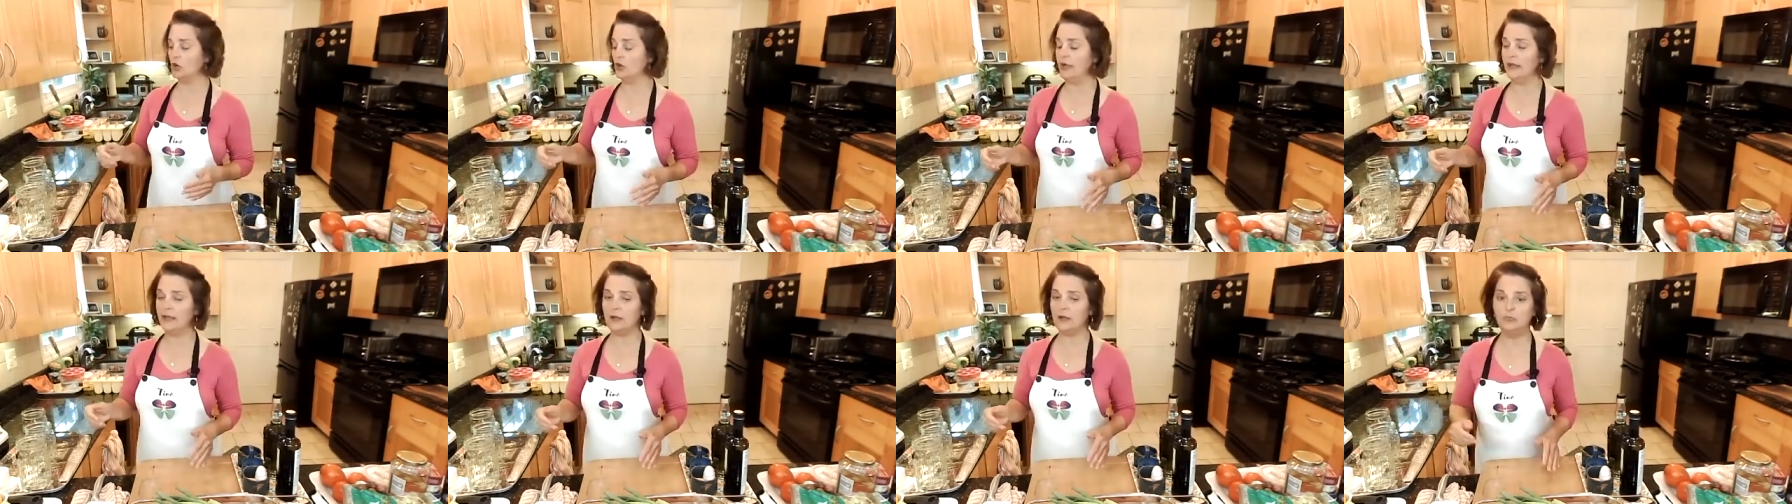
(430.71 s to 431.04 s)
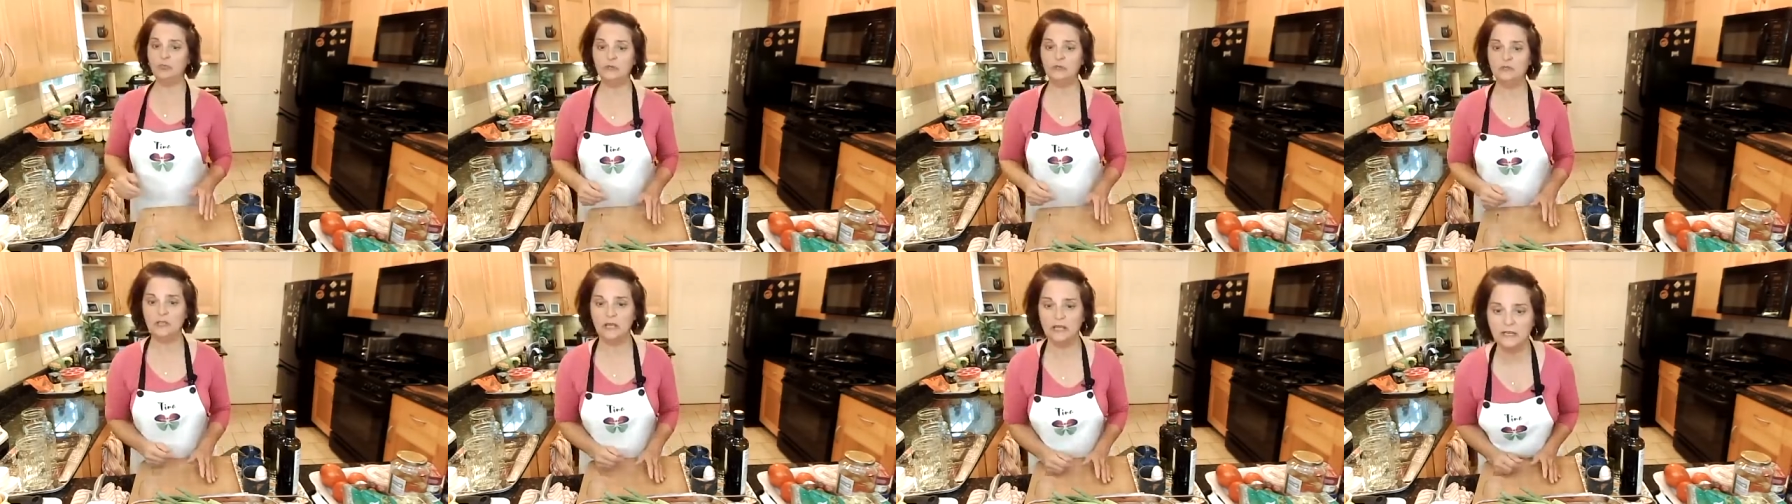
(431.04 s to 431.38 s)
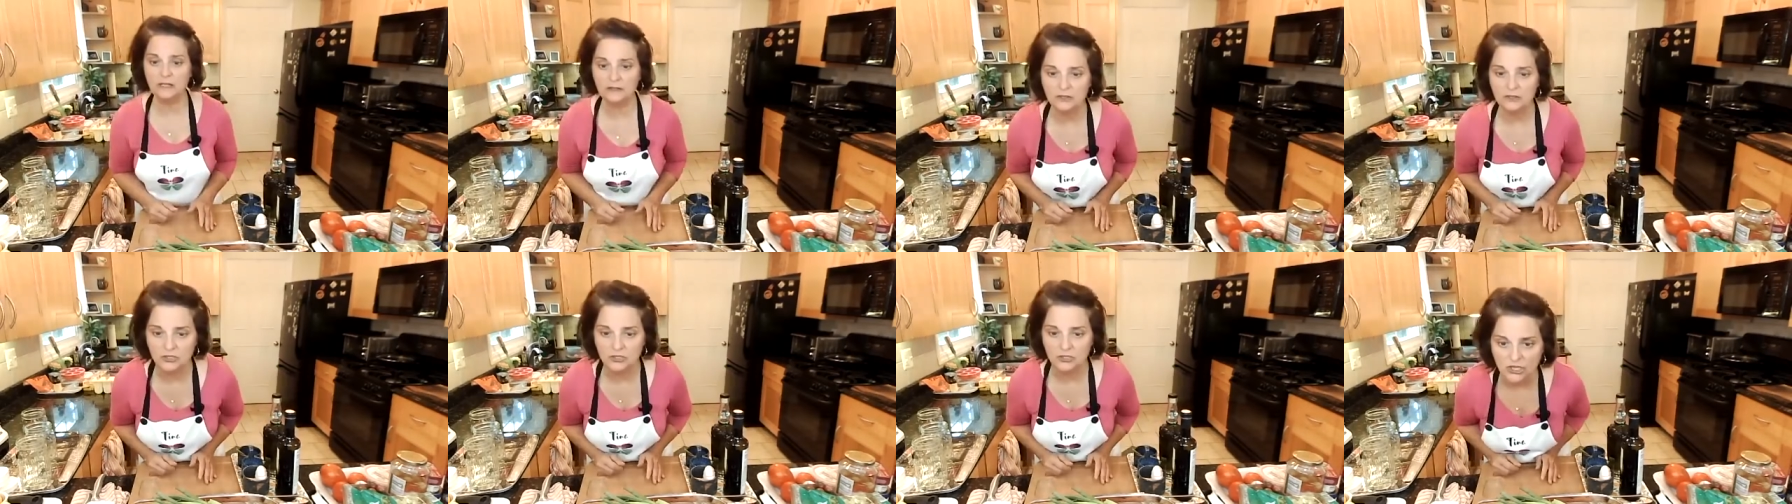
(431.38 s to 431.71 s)
Go ahead and put that
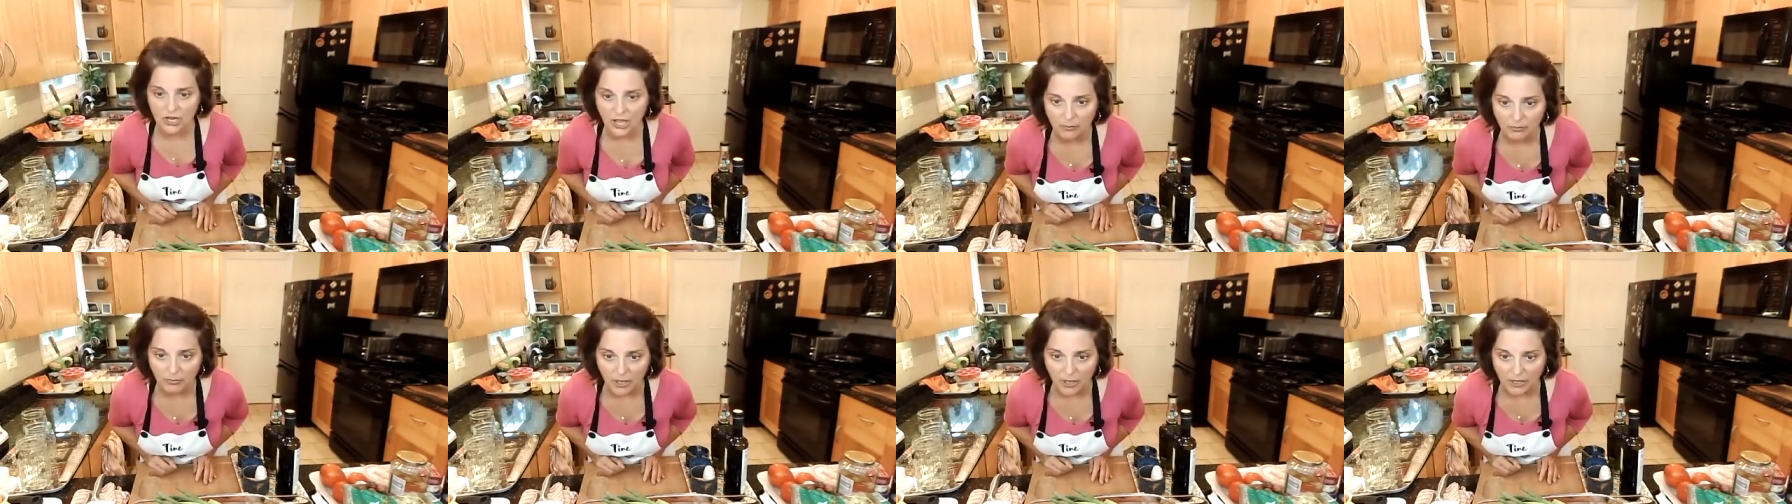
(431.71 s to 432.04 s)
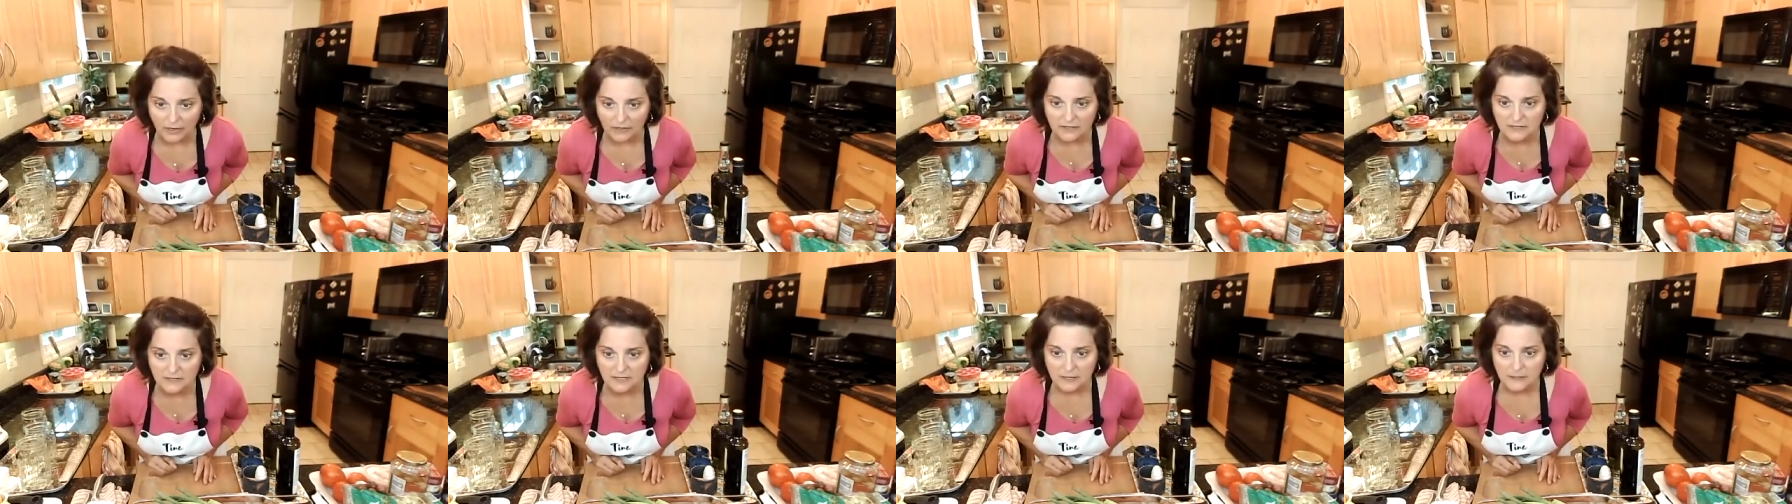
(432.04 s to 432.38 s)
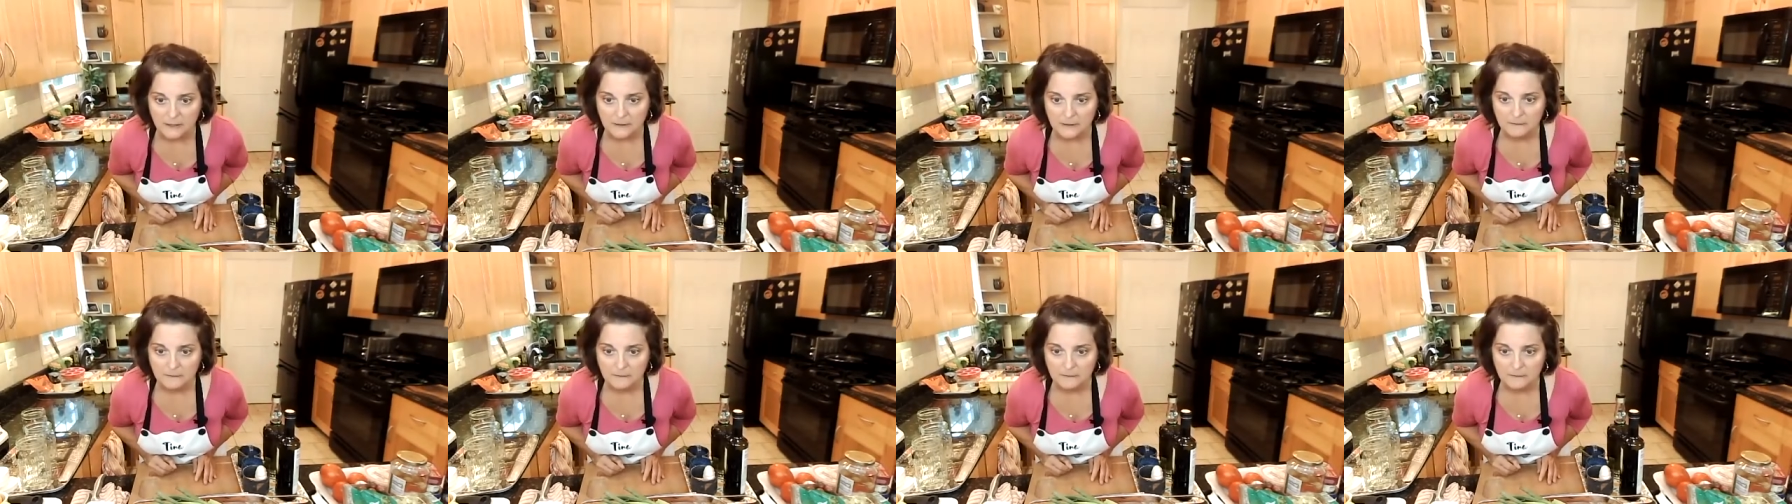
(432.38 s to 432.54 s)
in the chat box.